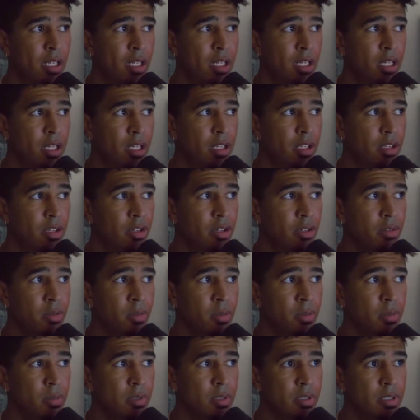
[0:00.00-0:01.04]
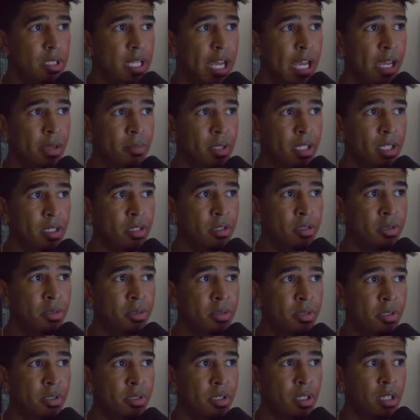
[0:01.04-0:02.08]
I'm gonna say it. know, I always liked LSK.
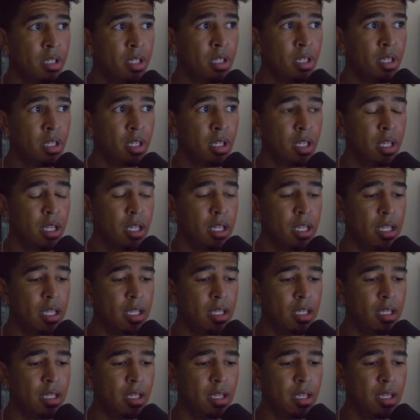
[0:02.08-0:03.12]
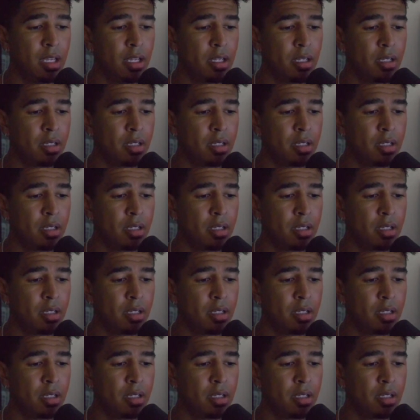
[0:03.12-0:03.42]
Heals. And uh, I